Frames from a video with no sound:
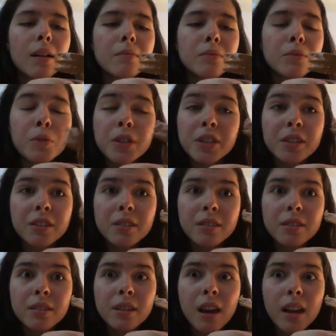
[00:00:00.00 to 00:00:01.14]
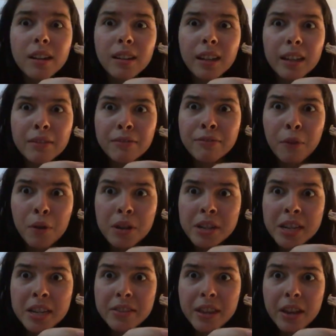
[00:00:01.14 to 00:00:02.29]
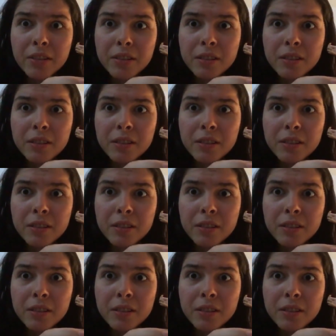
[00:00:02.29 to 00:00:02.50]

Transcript: which has gotten like 14,000